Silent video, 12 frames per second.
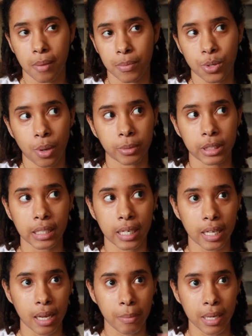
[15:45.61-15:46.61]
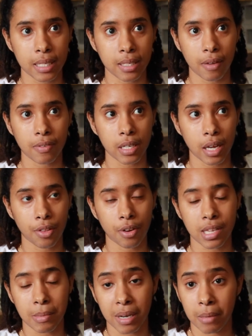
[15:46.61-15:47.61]
So I'm just gonna get my stuff together
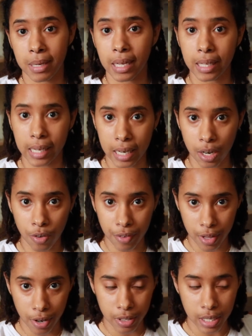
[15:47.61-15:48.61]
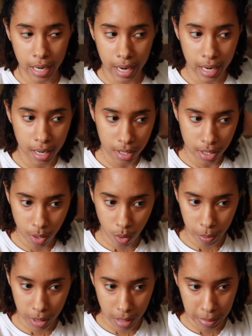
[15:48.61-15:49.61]
because I'm gonna be cleaning over there today. So
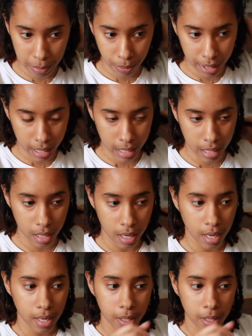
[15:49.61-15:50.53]
I'm gonna be bringing,